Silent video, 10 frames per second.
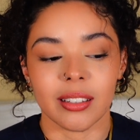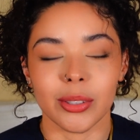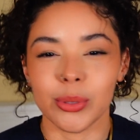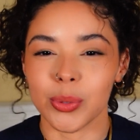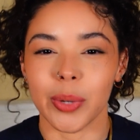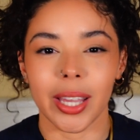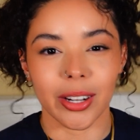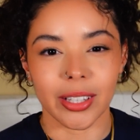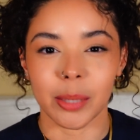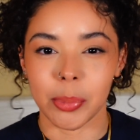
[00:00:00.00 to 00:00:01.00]
lose weight
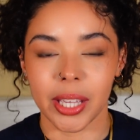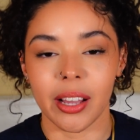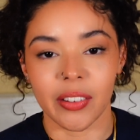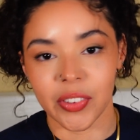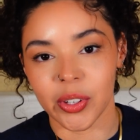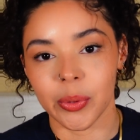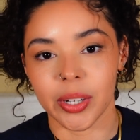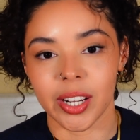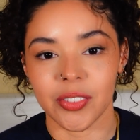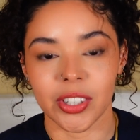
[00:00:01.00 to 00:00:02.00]
or like be healthy or
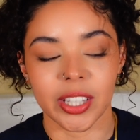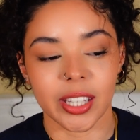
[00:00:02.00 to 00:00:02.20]
whatever.